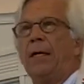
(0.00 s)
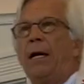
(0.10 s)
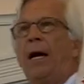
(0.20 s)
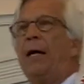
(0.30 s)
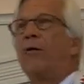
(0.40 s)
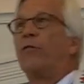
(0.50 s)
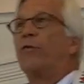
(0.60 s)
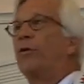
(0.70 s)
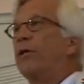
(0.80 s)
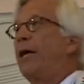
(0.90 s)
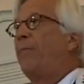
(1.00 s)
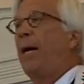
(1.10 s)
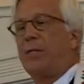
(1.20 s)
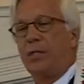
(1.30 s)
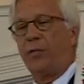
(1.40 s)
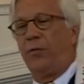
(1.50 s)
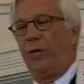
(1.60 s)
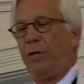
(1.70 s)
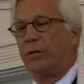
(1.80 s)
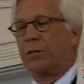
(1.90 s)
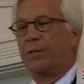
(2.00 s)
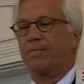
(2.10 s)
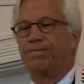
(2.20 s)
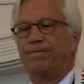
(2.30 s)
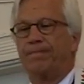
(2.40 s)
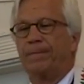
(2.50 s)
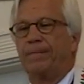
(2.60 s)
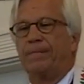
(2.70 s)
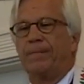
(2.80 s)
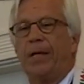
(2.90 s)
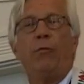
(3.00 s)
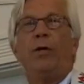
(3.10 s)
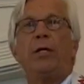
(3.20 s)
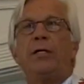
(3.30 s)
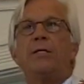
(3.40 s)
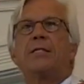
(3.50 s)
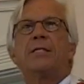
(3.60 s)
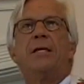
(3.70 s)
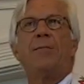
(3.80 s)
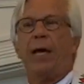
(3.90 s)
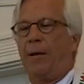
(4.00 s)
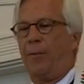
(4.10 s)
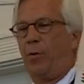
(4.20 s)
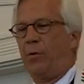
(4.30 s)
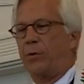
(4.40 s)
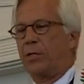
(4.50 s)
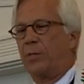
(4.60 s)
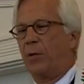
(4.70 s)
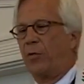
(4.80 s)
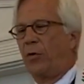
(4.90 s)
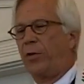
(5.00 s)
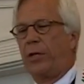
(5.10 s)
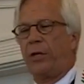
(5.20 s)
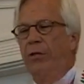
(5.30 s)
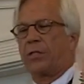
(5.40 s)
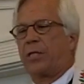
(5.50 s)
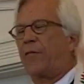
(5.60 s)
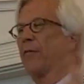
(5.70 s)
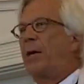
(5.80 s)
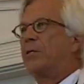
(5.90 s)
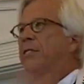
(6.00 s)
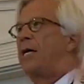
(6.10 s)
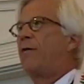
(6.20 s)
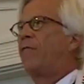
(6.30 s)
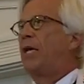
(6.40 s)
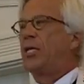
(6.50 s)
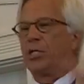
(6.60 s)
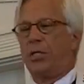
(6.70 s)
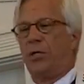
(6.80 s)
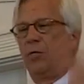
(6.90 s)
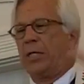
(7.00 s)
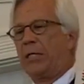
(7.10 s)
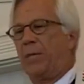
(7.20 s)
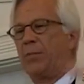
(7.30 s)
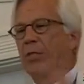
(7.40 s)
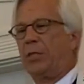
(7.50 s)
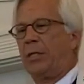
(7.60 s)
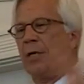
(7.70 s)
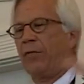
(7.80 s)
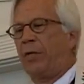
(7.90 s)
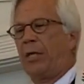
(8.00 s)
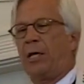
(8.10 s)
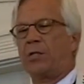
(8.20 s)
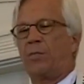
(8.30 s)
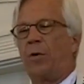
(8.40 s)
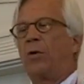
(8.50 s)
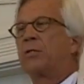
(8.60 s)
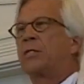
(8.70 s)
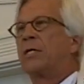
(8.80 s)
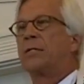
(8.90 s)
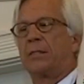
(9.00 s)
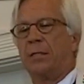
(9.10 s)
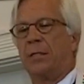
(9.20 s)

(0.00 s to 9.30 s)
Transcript: I had overlooked that passage for years. It really didn't seem that important to me with all the other stuff about salvation and redemption and everything else Paul says.